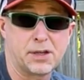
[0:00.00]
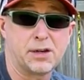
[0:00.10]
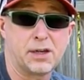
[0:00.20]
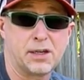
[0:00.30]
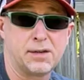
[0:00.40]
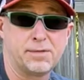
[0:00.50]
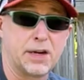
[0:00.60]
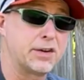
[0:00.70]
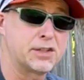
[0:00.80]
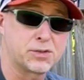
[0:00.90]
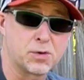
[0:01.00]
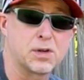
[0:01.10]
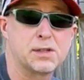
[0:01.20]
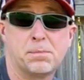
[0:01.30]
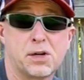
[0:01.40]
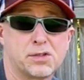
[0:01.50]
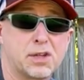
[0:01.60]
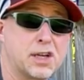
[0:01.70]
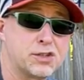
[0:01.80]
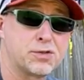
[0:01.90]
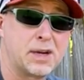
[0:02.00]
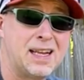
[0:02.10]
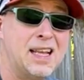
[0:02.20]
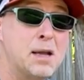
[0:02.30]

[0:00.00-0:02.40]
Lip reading: there in various stores and parts of the country,